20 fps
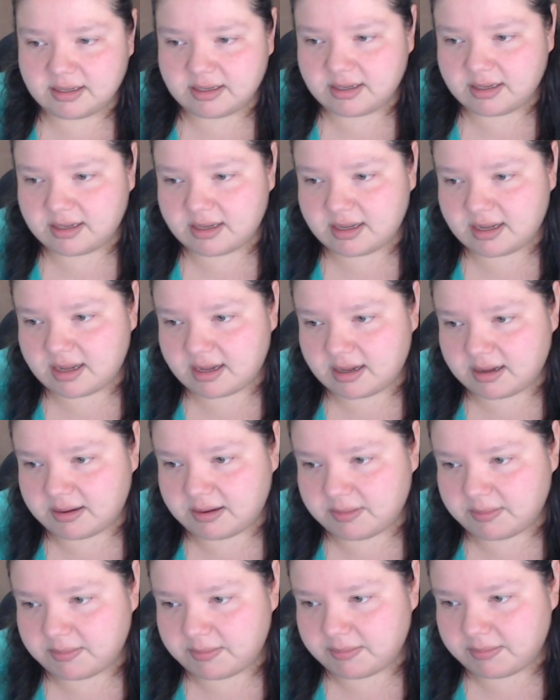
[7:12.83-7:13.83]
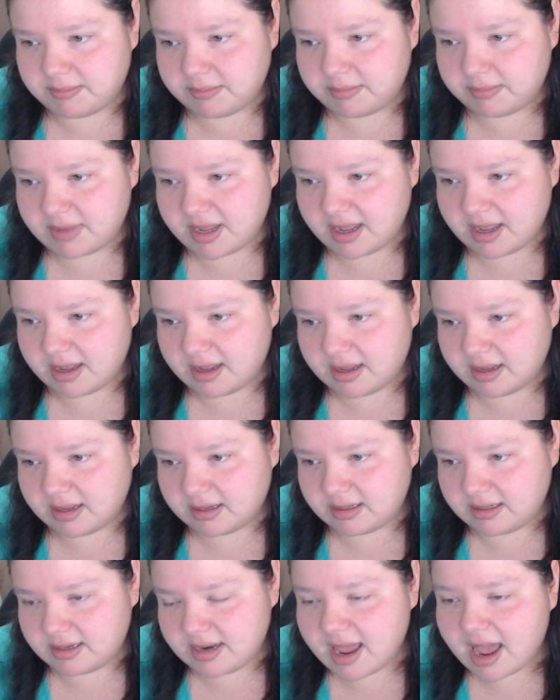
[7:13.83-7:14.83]

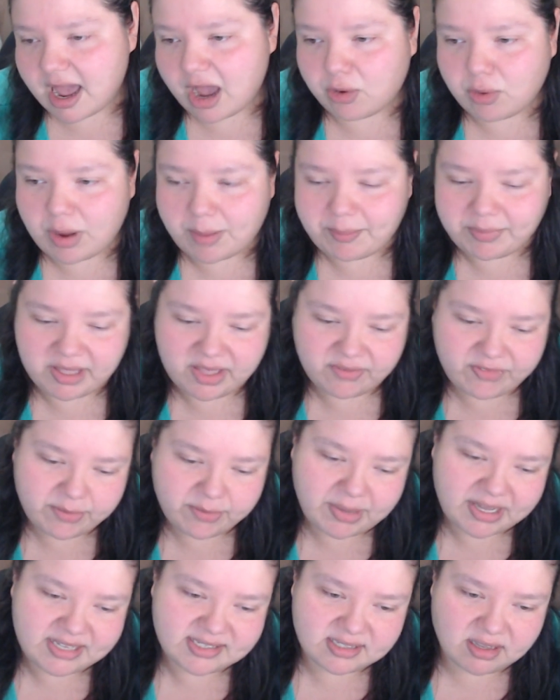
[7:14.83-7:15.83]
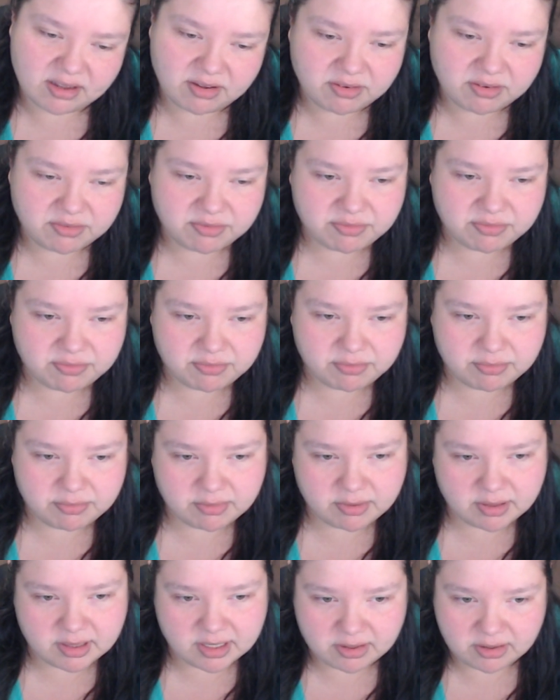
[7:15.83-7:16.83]
now I'm giving myself
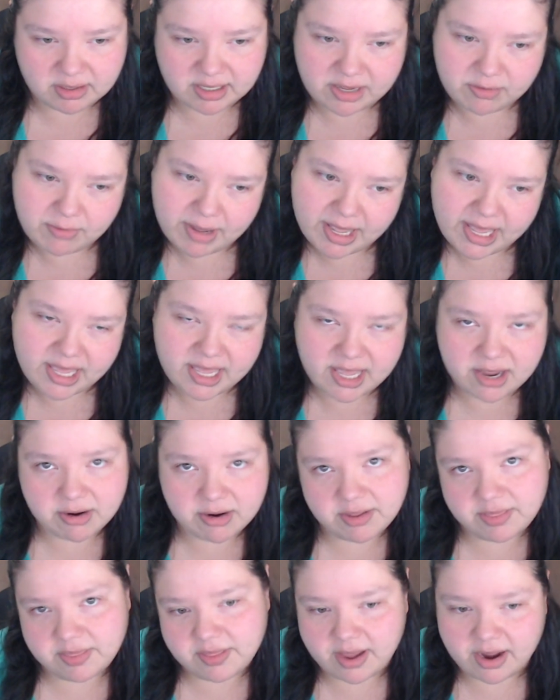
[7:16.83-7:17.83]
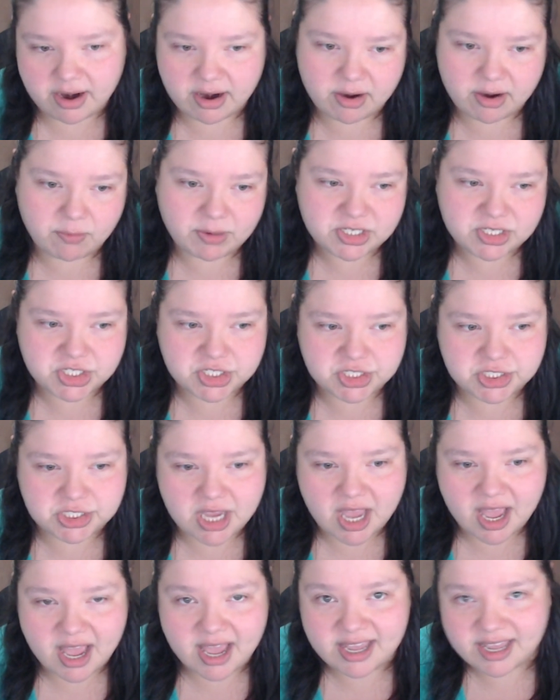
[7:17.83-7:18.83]
a little leeway here and there, which
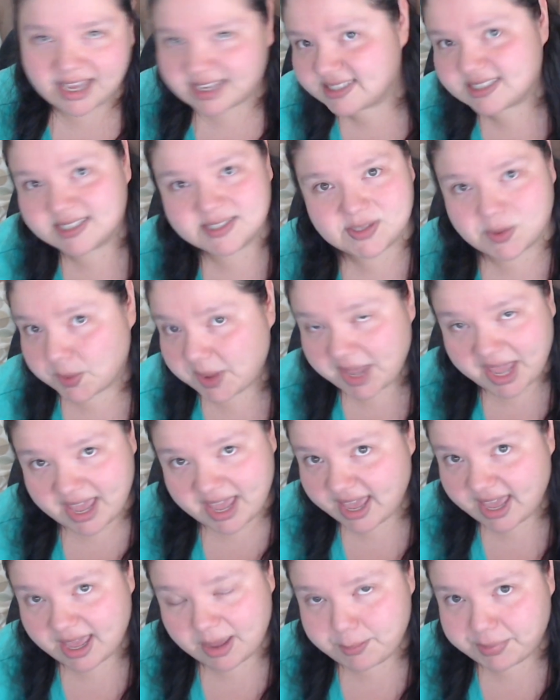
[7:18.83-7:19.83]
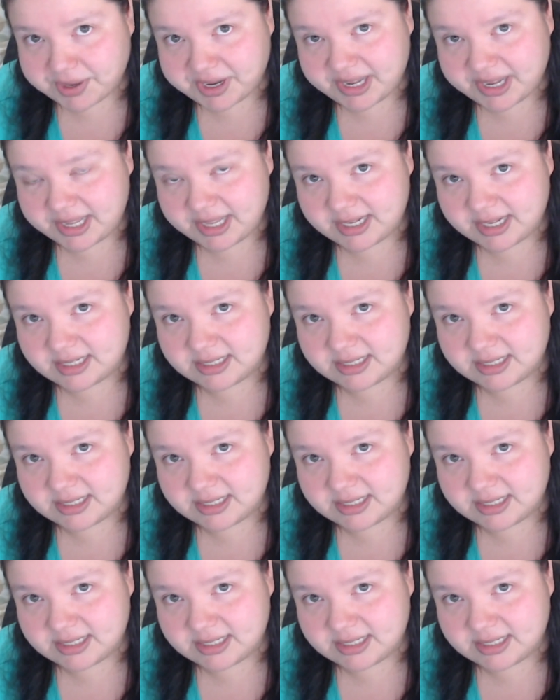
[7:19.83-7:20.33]
I guess is okay, but